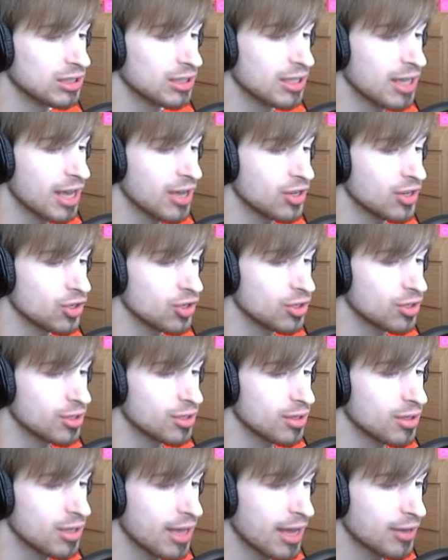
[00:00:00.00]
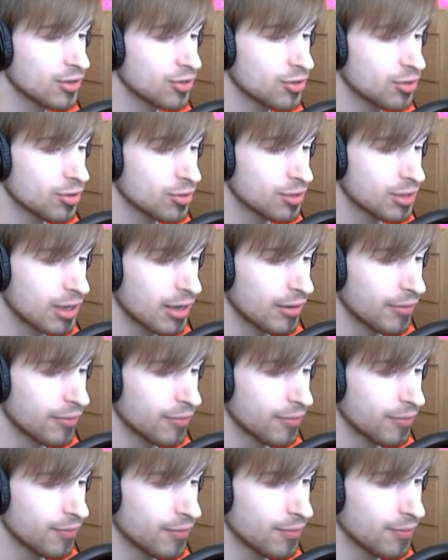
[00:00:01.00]
The edges. The edges are
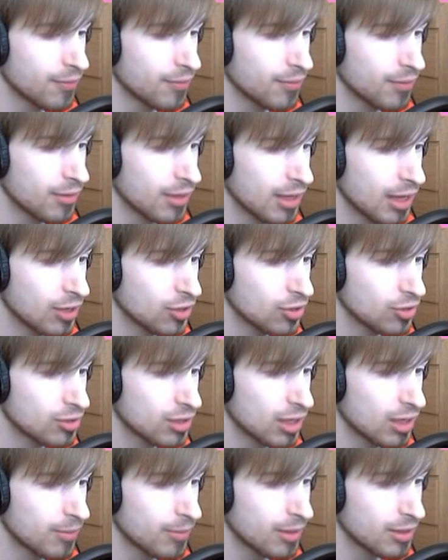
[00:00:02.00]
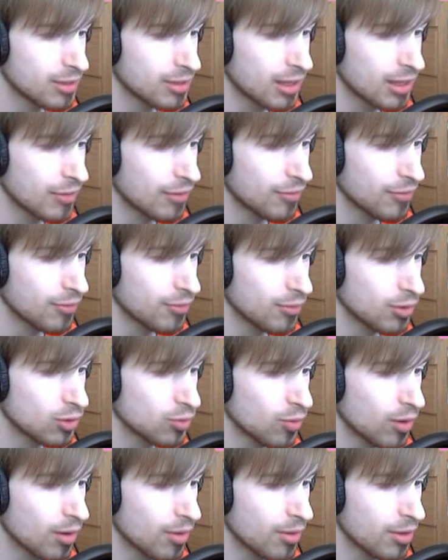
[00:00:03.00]
safe. The edges seem to be safe.
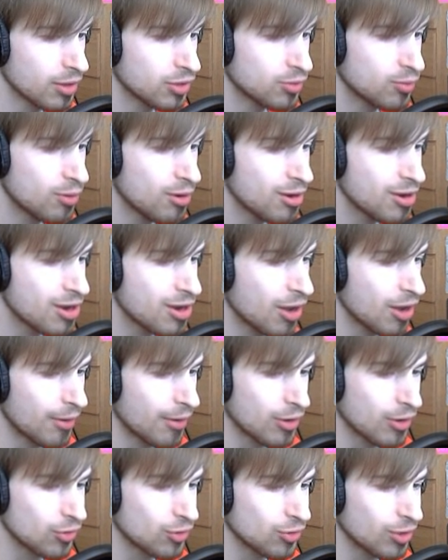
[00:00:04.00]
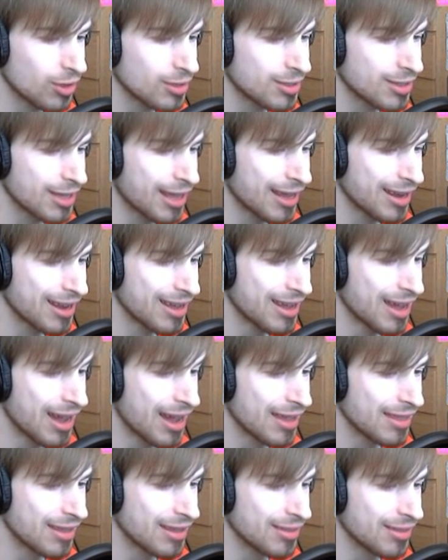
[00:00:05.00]
Which one? This one? No, I don't trust that.
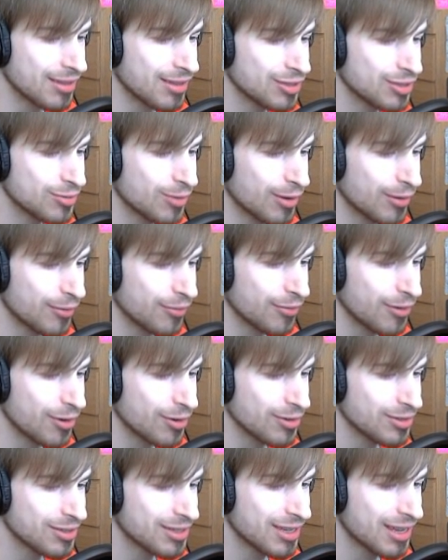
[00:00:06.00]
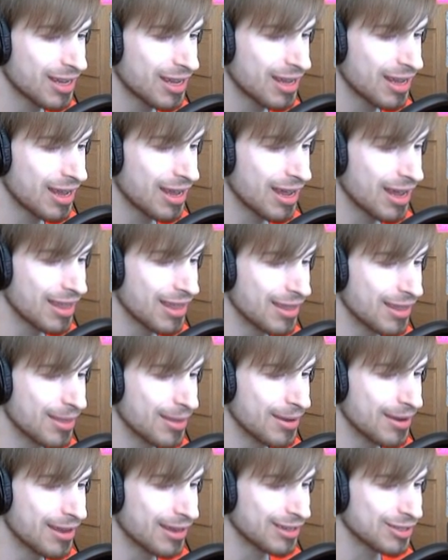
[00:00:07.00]
I think this one first. And then
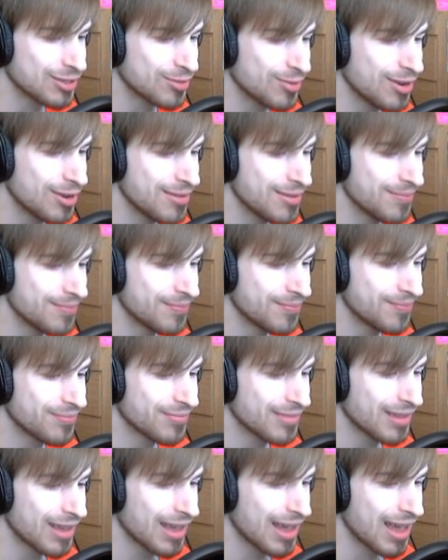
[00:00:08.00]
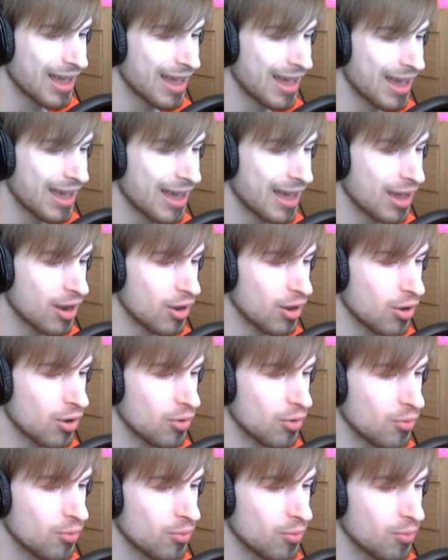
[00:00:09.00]
the next one.
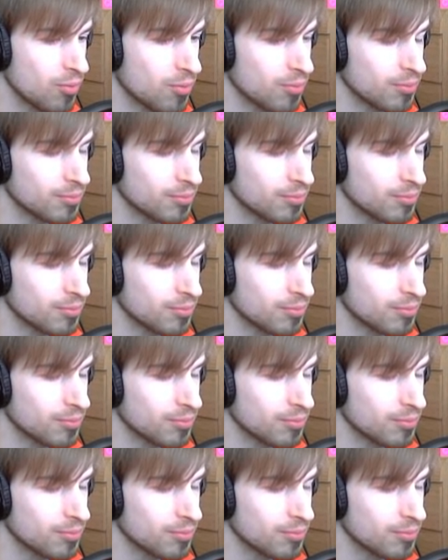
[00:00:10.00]
And...